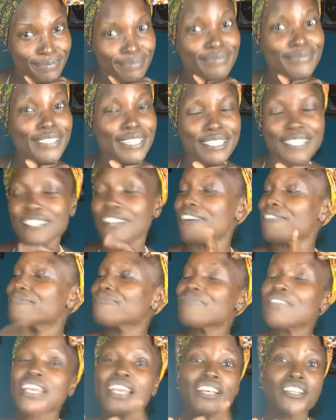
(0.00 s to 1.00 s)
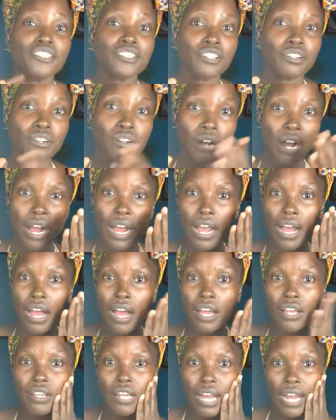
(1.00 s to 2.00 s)
Good stuff. So
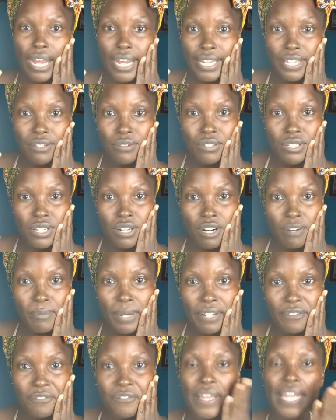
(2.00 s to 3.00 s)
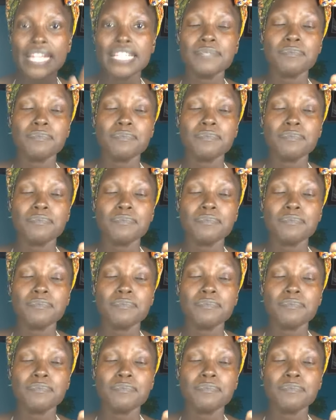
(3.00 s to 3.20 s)
I used it on my face,